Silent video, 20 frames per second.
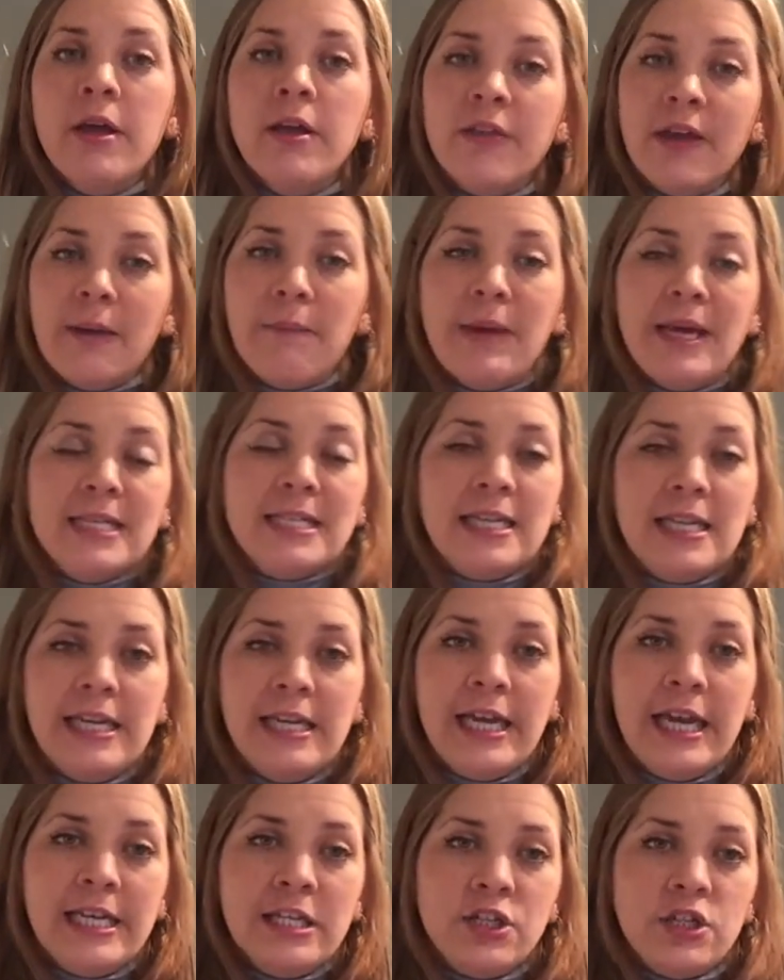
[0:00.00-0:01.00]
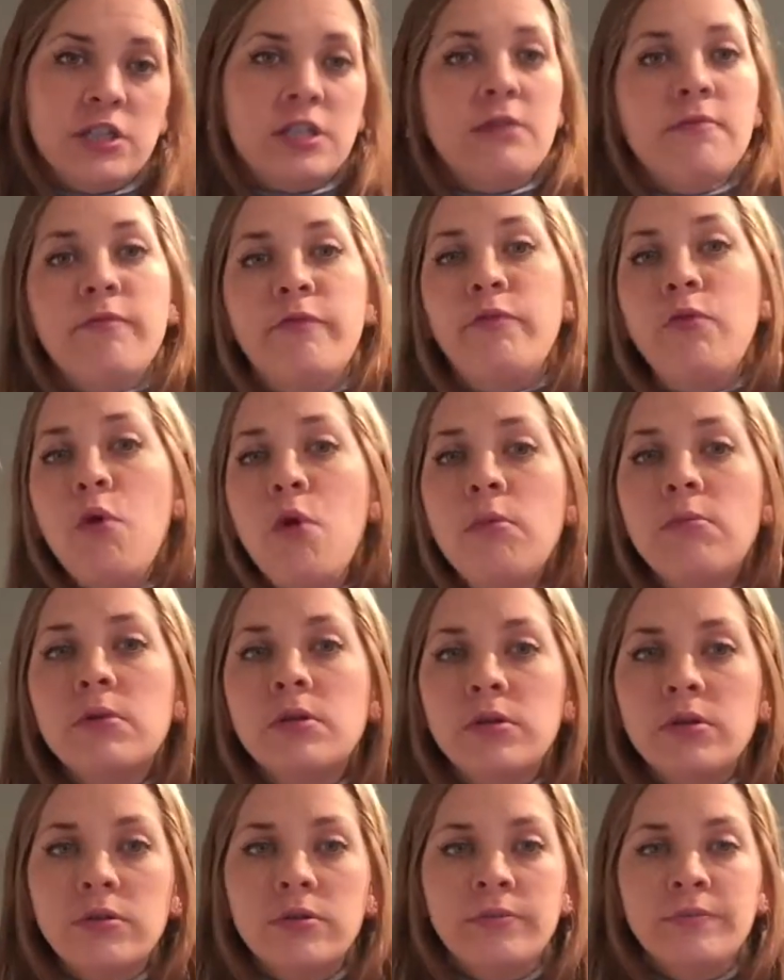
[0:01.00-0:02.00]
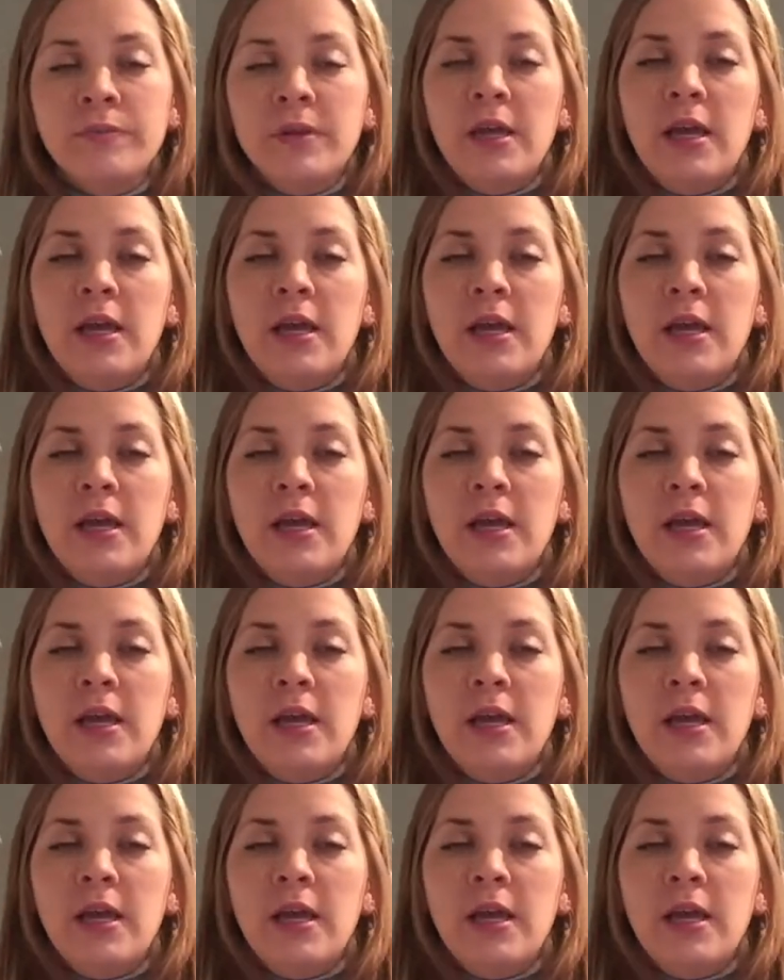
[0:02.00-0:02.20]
That basically is just some formal